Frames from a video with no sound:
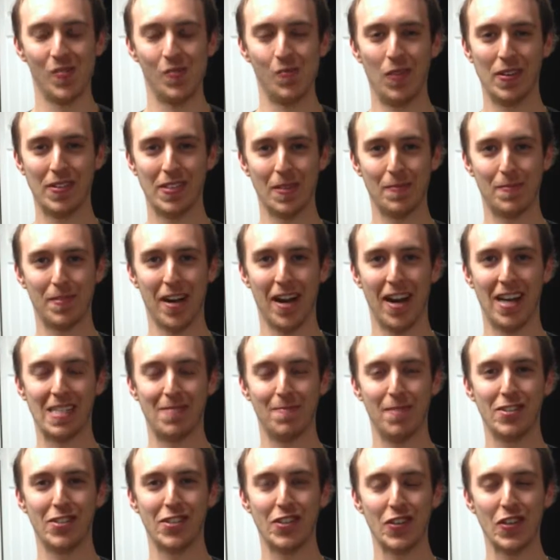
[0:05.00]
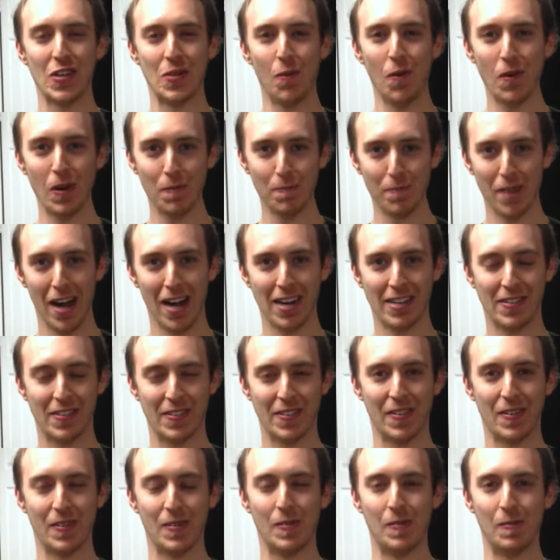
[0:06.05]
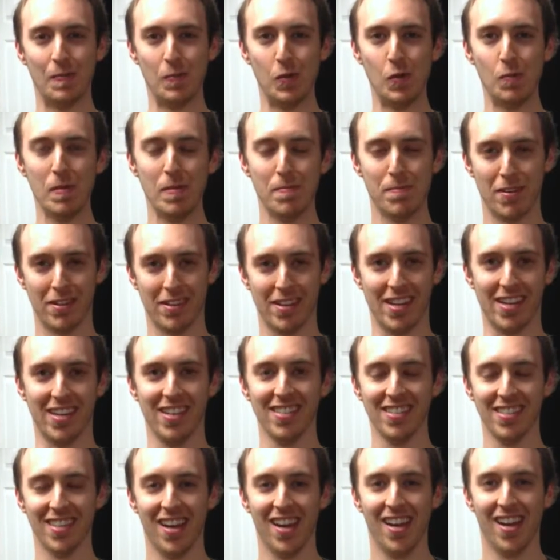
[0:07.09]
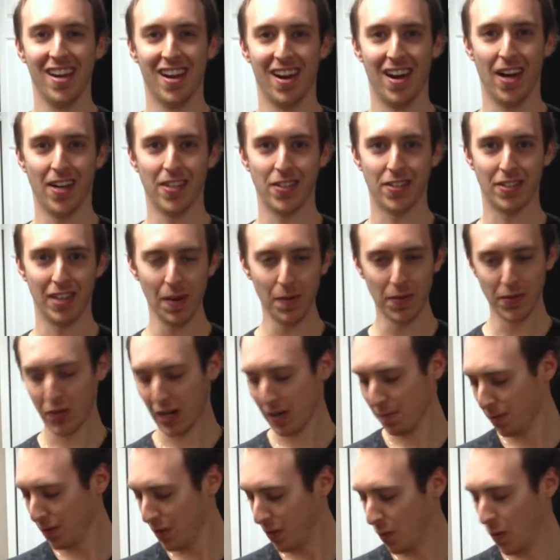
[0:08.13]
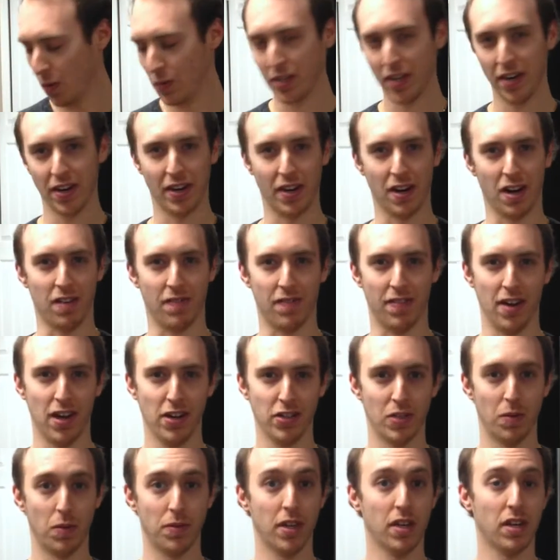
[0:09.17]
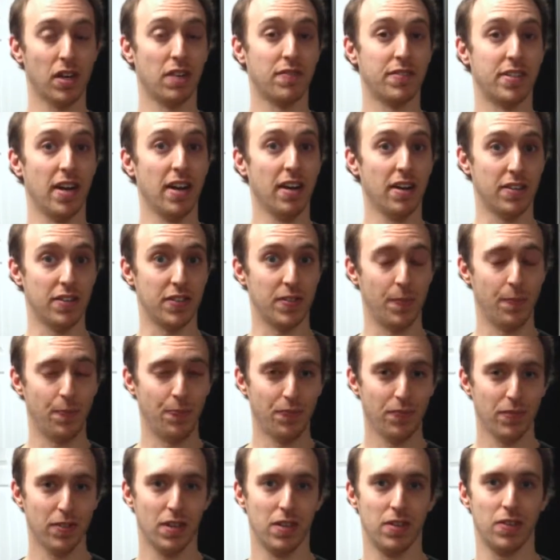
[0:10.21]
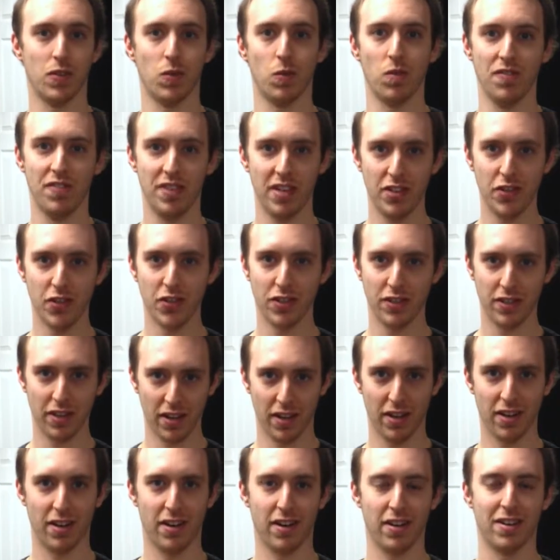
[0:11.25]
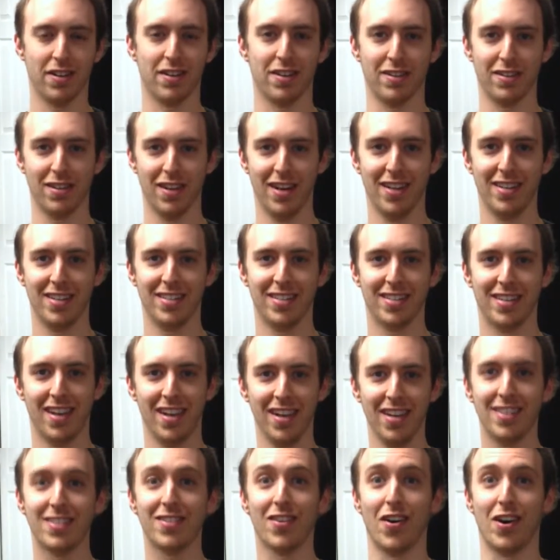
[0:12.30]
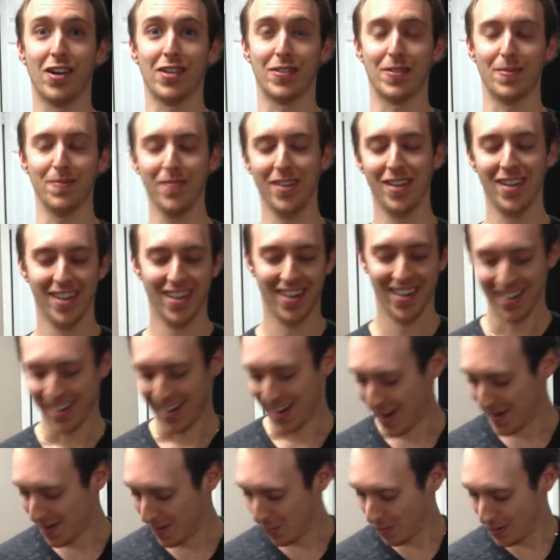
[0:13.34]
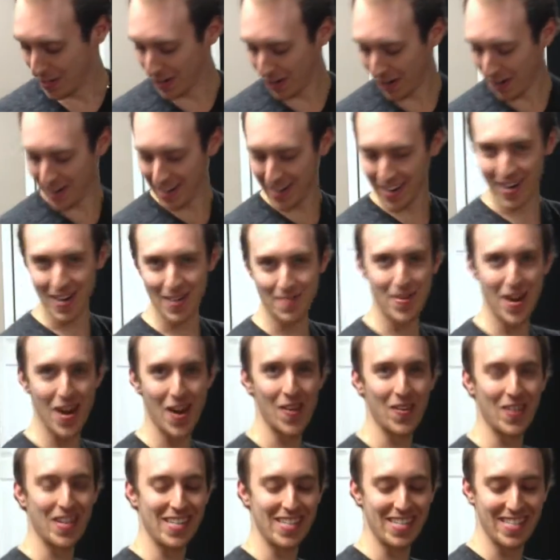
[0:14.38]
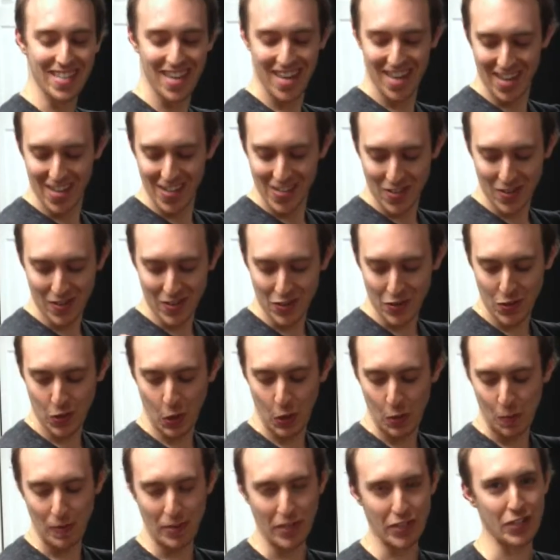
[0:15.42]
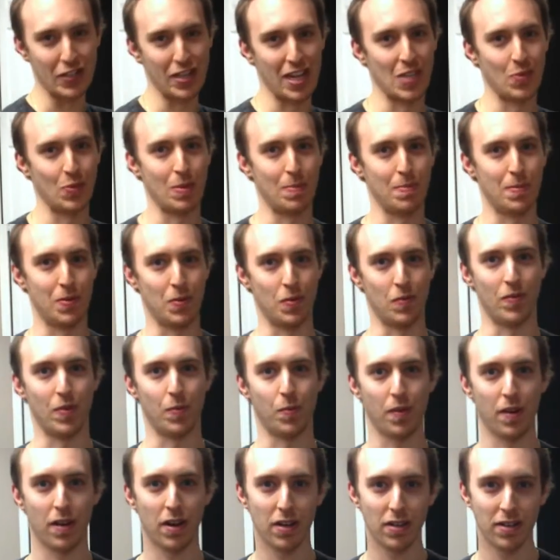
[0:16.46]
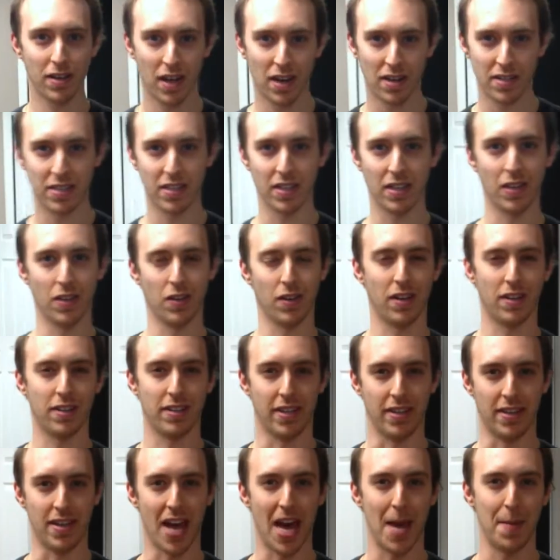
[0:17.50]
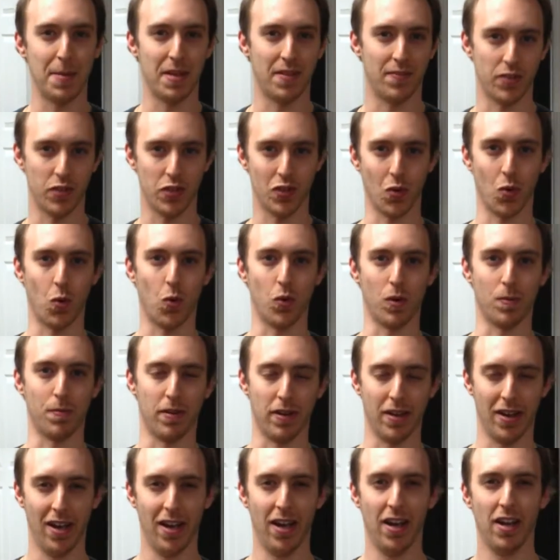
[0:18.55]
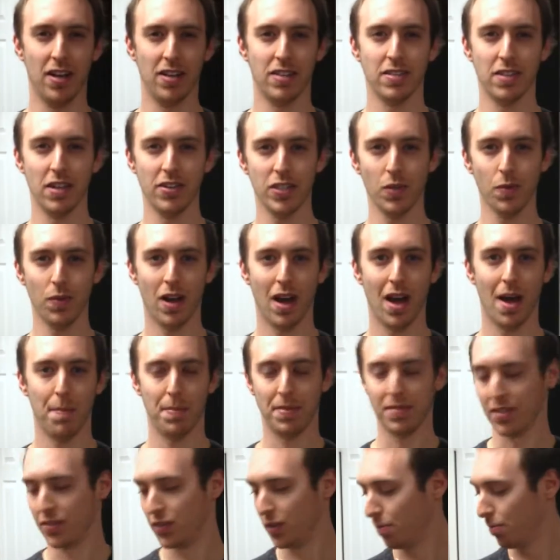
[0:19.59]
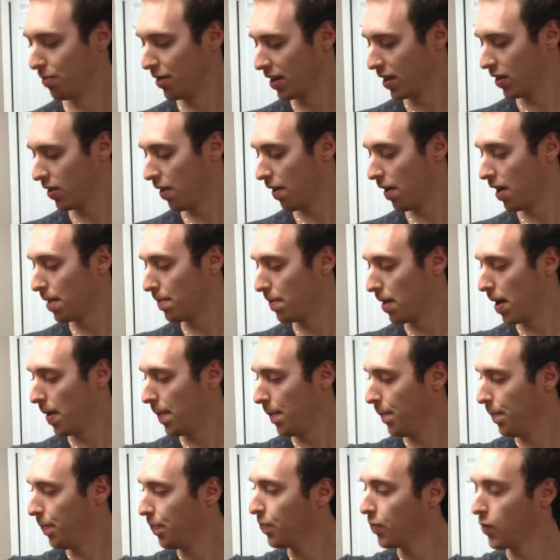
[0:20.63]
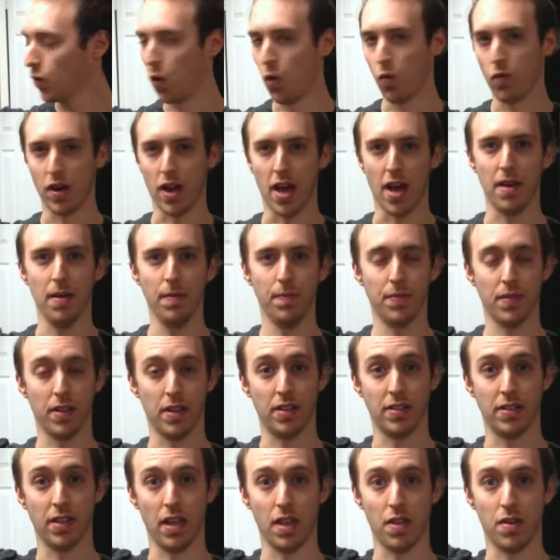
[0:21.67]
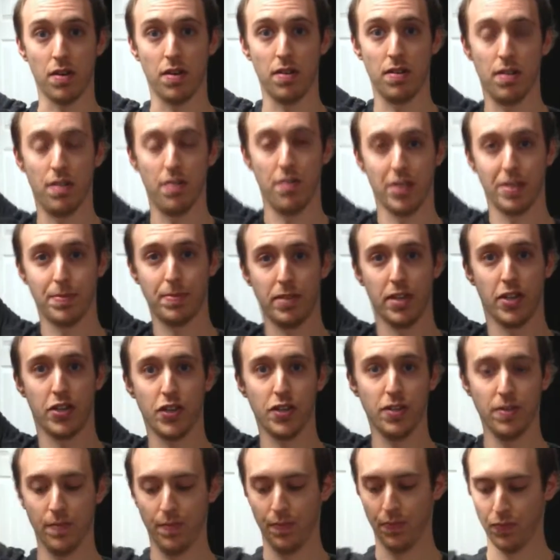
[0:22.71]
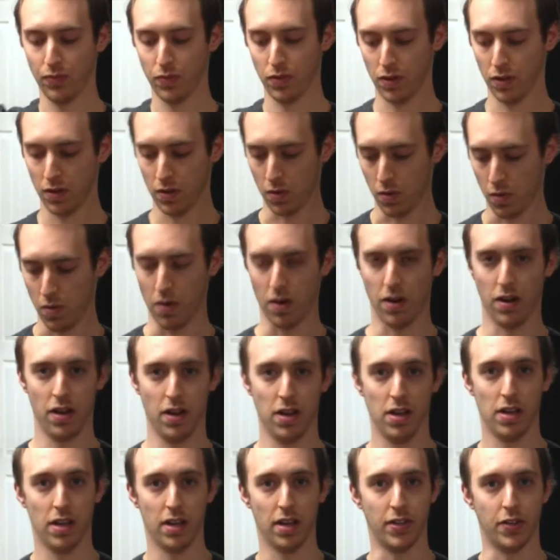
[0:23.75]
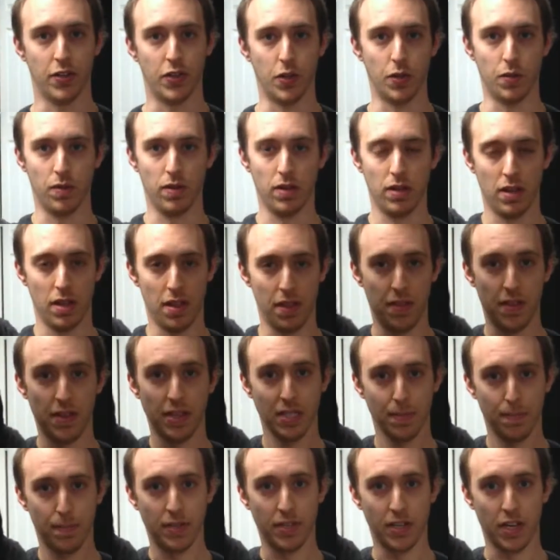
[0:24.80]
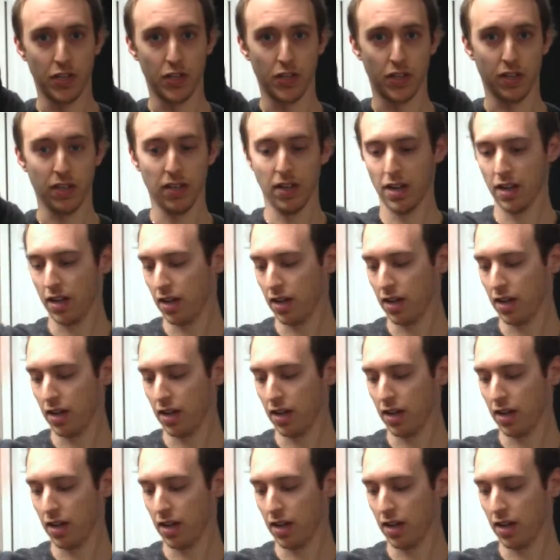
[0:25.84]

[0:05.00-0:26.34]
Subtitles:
What's up guys, Mitch here, and welcome back to Movement Mondays. Today we're talking about the rotator cuff, and actually rotator cuff tears. So we have an interesting client in today, he's awesome, and we're talking about his sort of shoulder position as we move. And we're going to kind of take a look at the anatomy of the shoulder, but essentially what happens is you bring your arm up overhead into either this position or into this position.